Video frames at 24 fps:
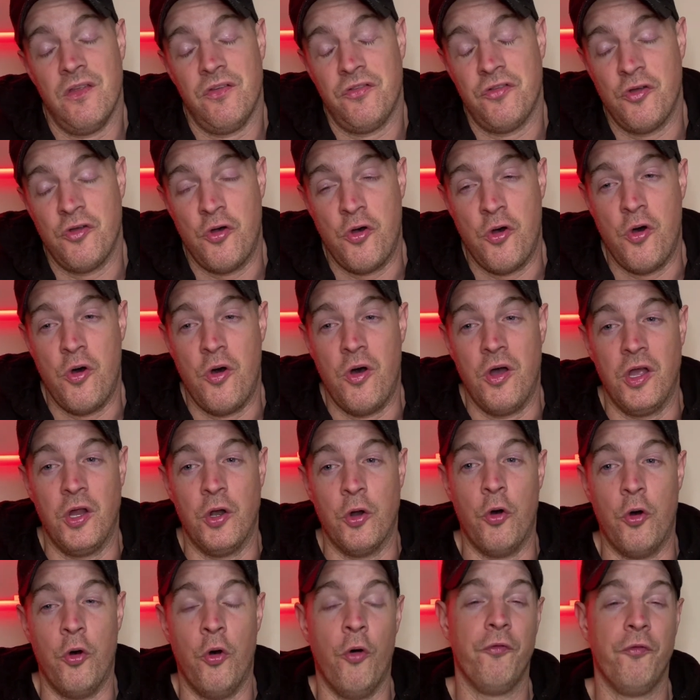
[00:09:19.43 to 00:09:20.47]
So, you
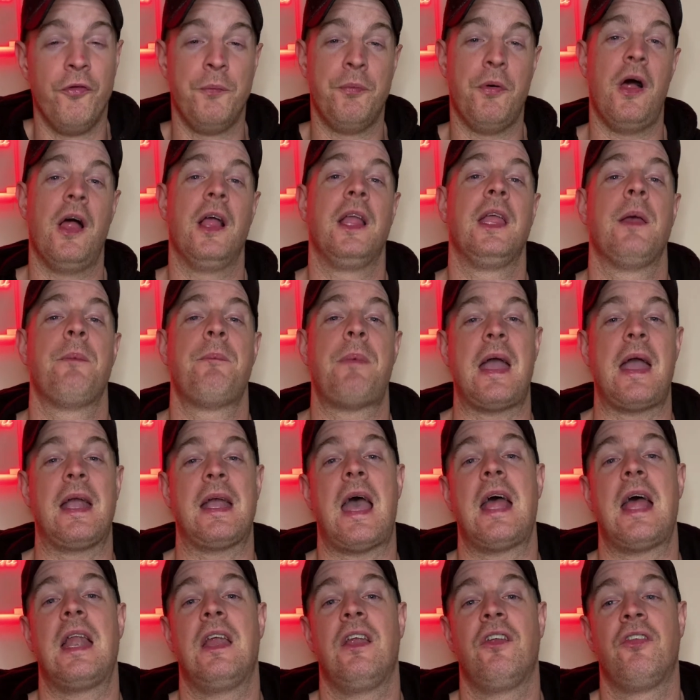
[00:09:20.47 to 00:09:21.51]
know, hopefully probably get back
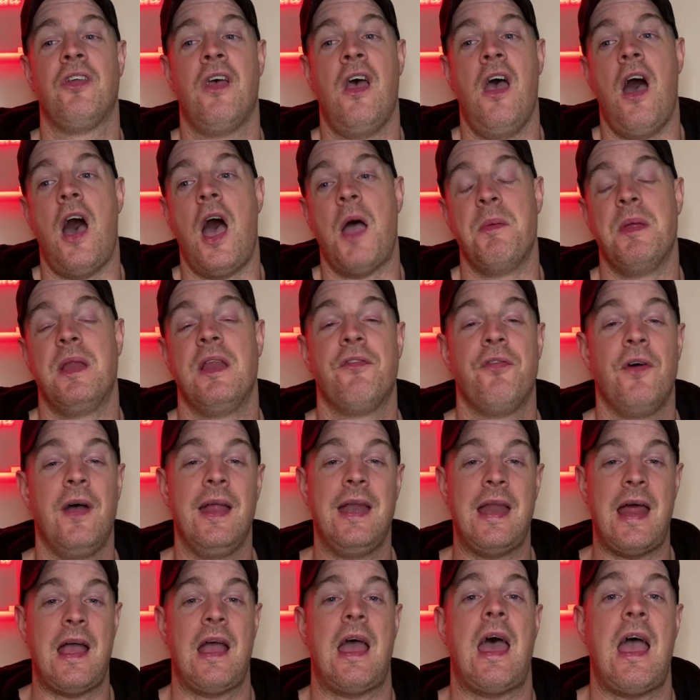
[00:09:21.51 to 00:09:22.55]
at it. I mean, if I
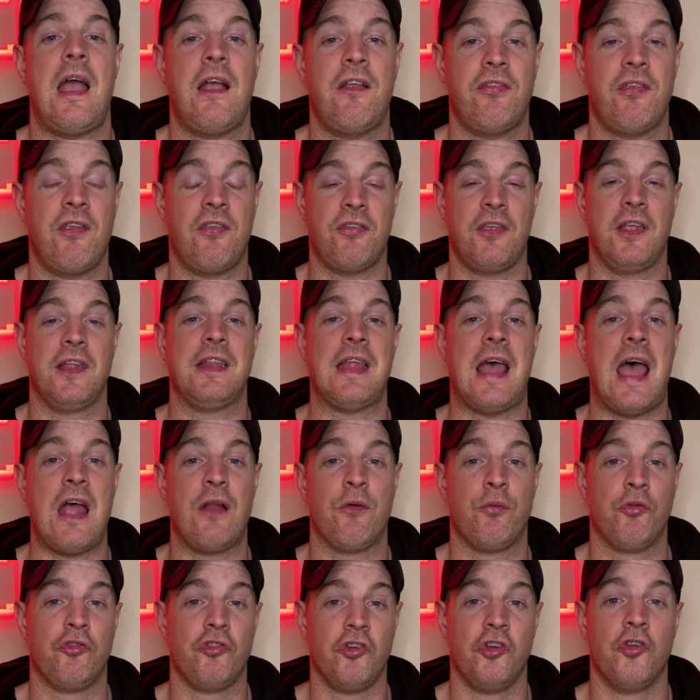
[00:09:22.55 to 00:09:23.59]
had access like
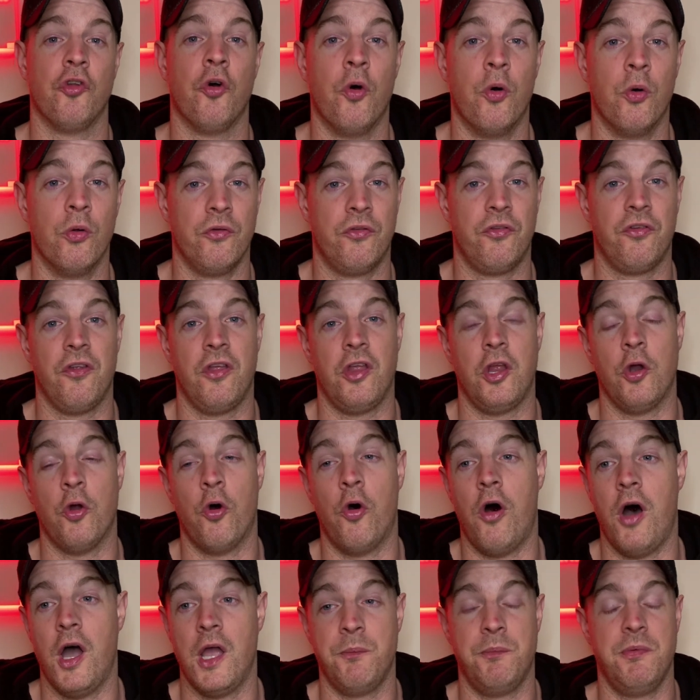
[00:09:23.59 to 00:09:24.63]
that, which I don't, you
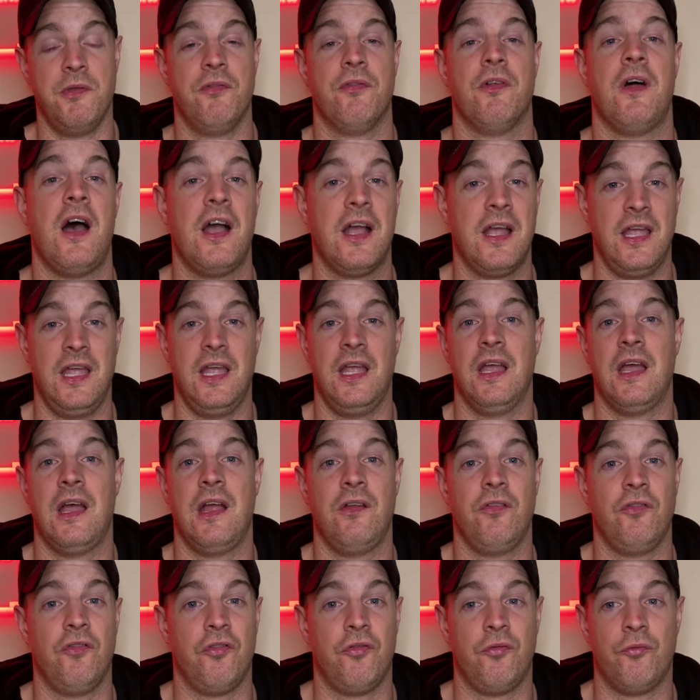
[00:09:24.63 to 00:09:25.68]
know, I'd be vlogging
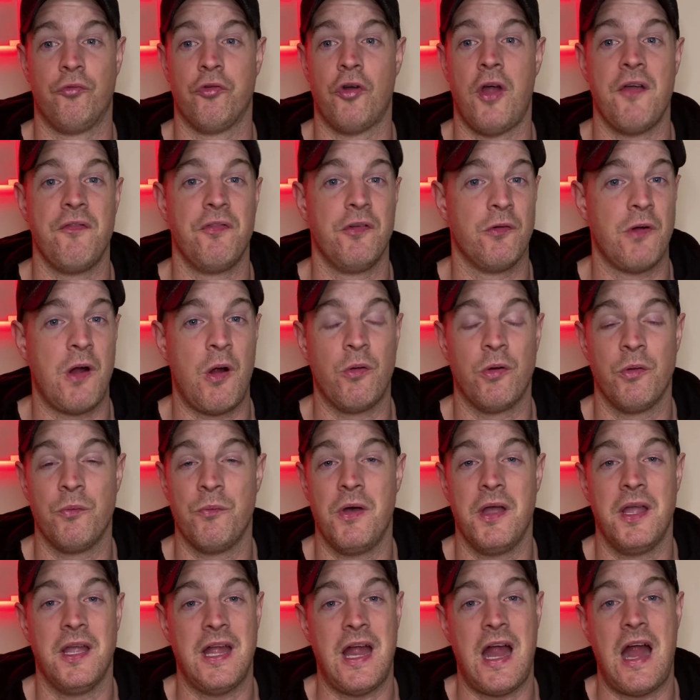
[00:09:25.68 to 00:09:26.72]
and driving around in
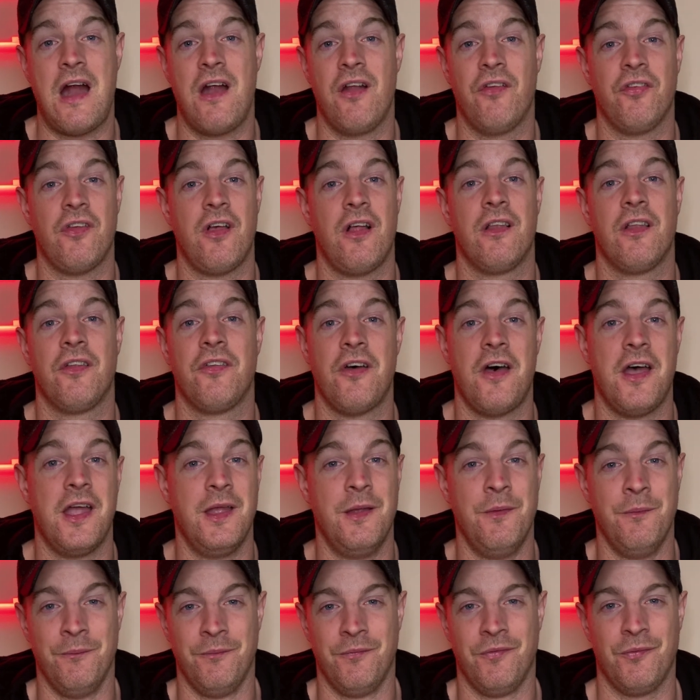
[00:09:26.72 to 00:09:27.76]
my cars all the
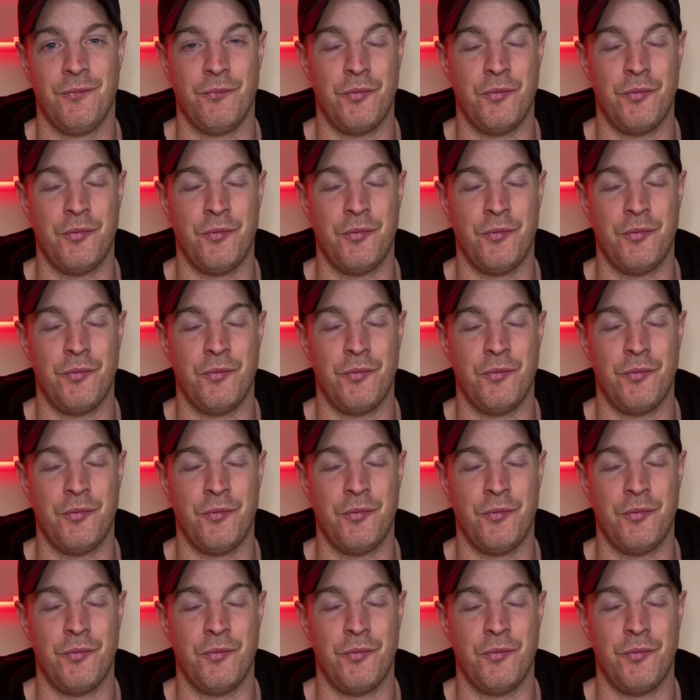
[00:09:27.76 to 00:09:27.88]
time.